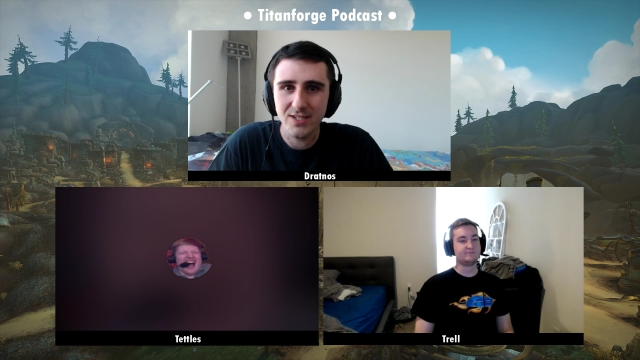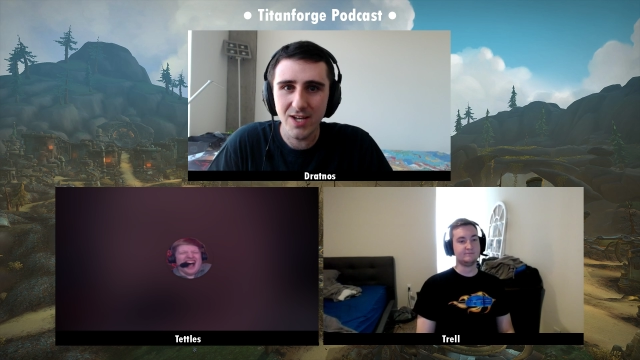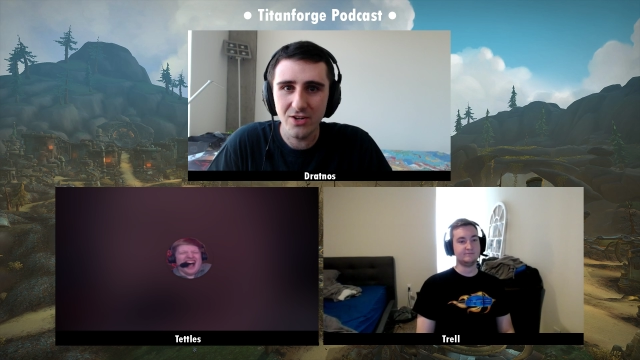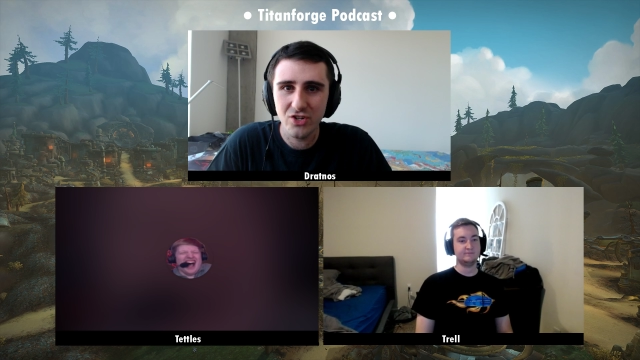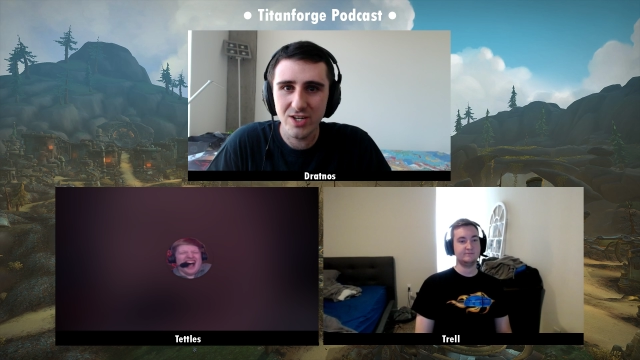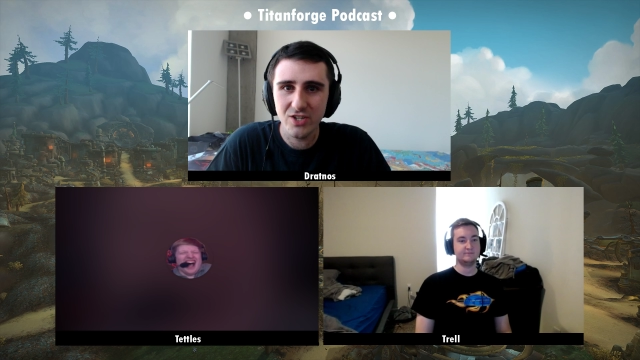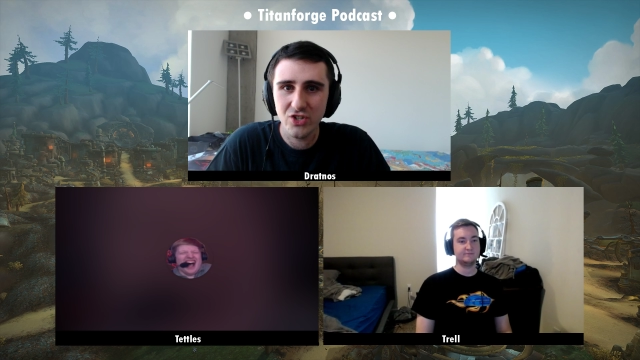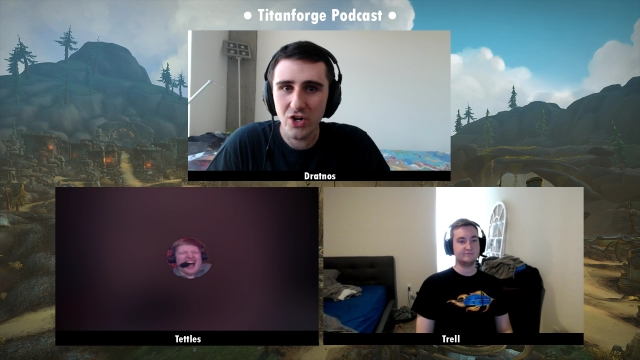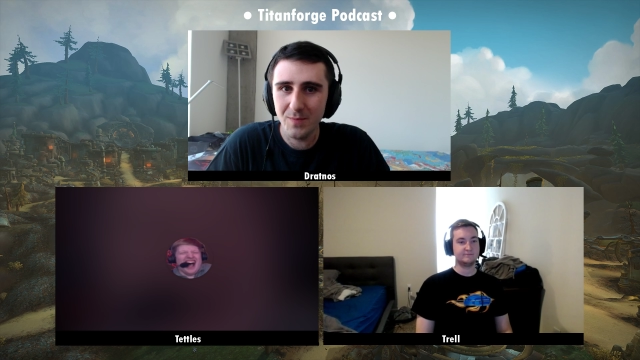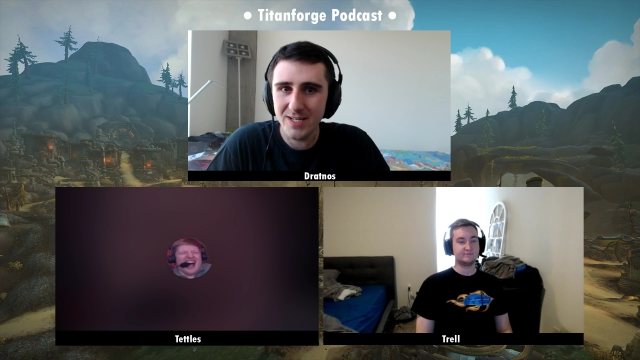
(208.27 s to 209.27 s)
dungeon
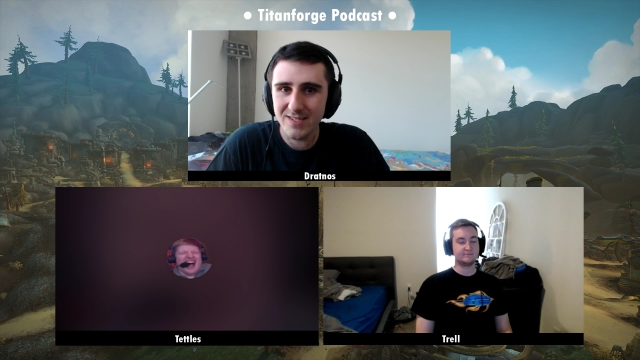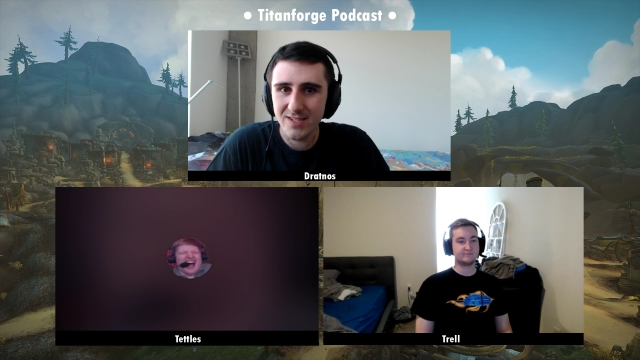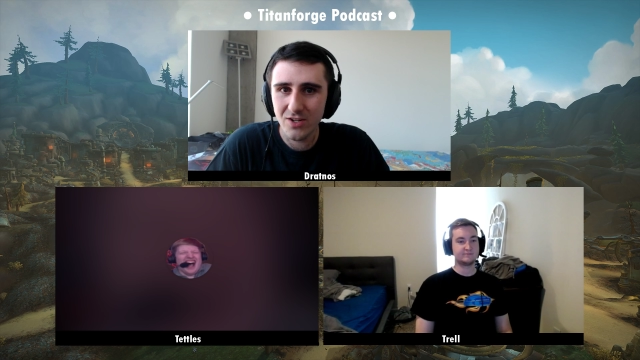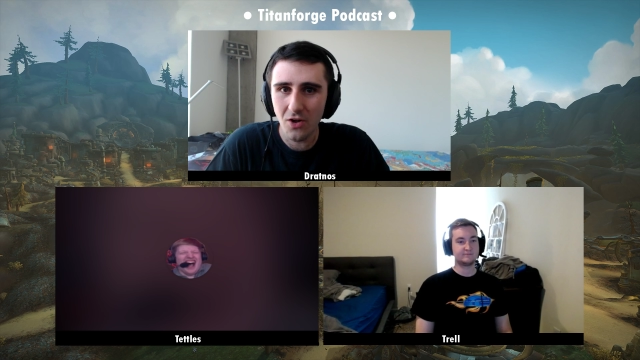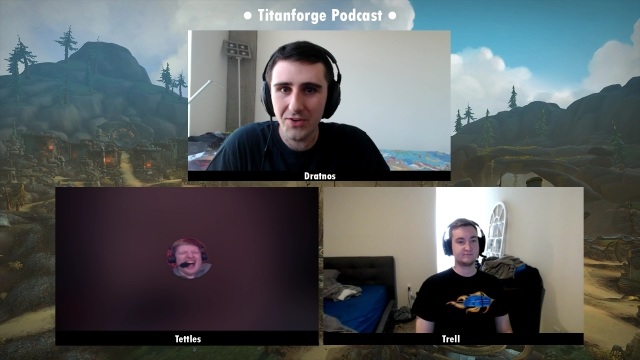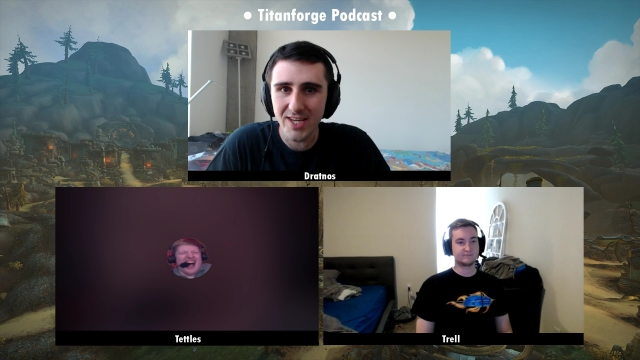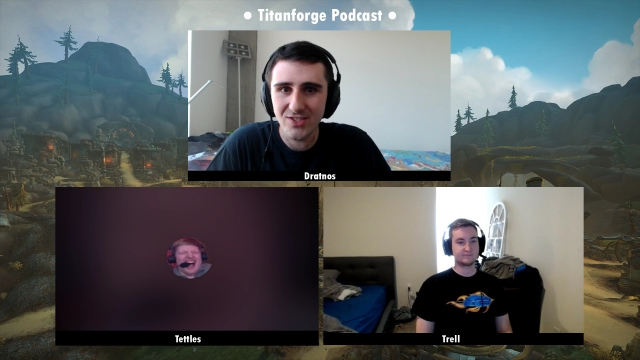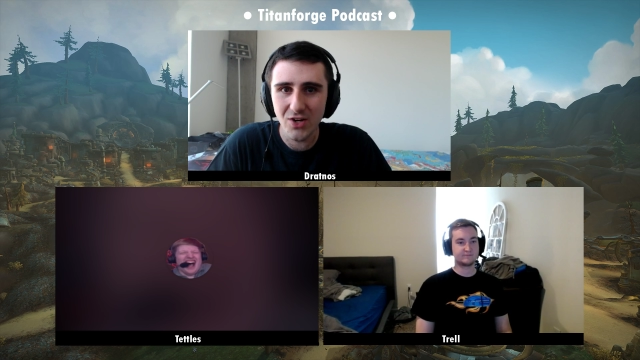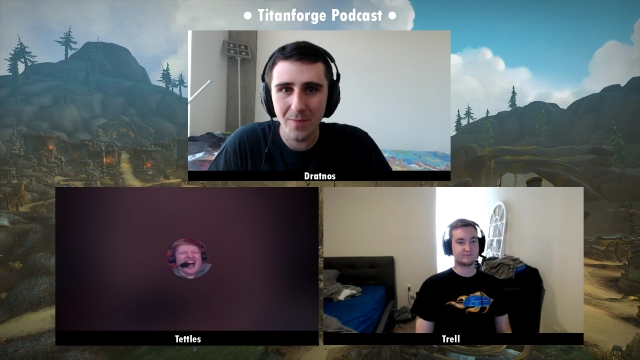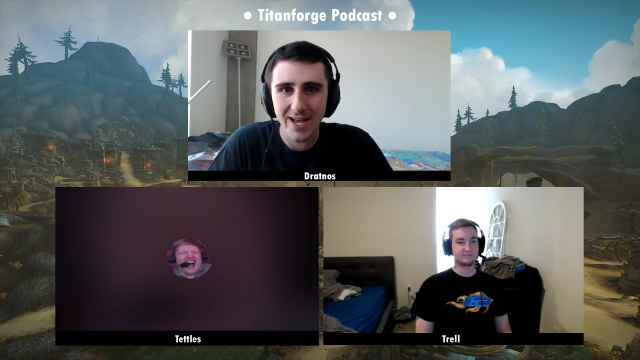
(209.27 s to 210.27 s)
tournament called
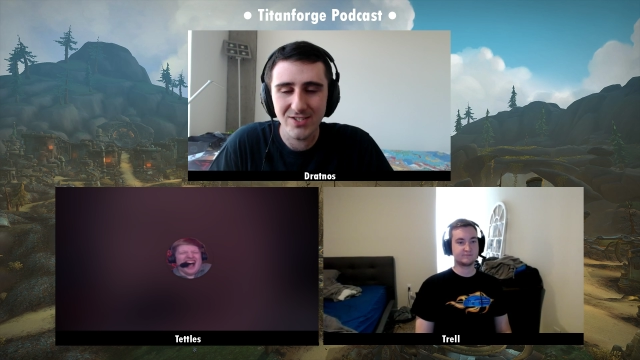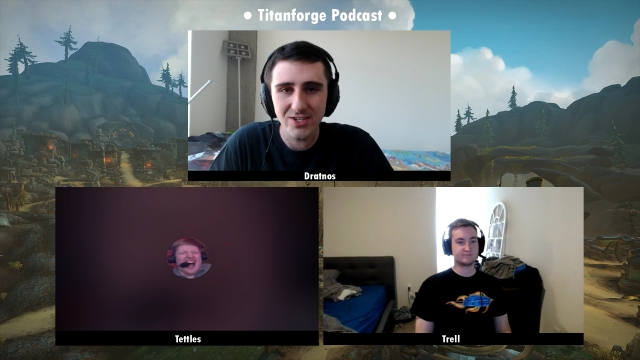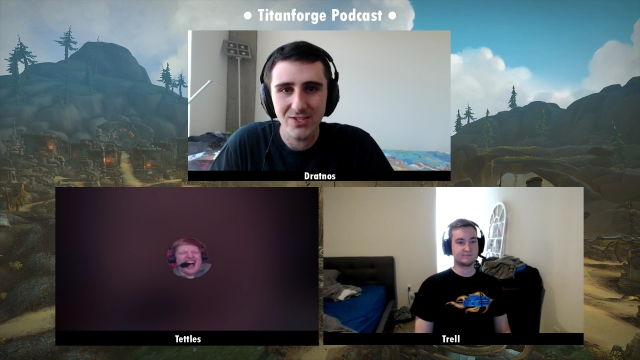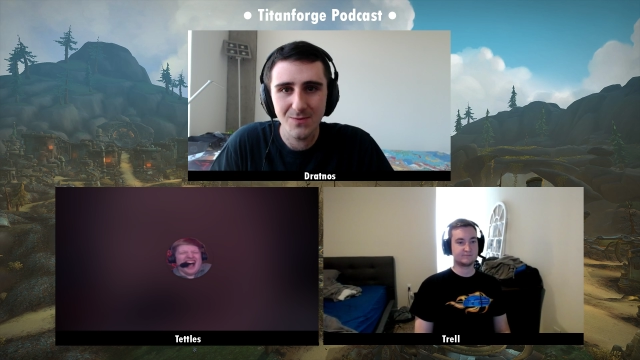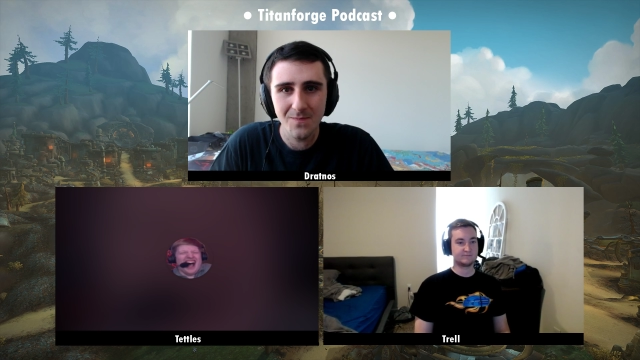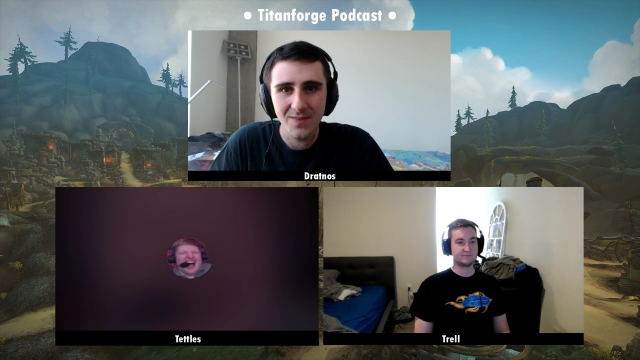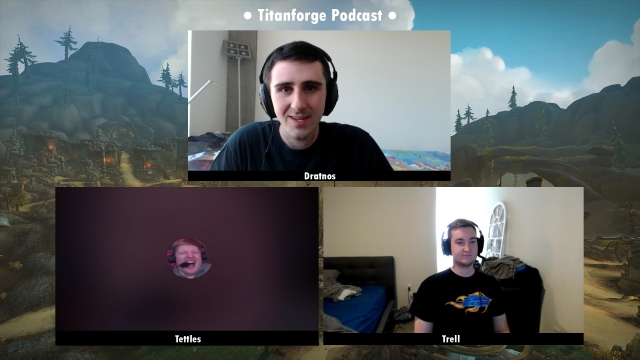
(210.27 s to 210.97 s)
Keystone Masters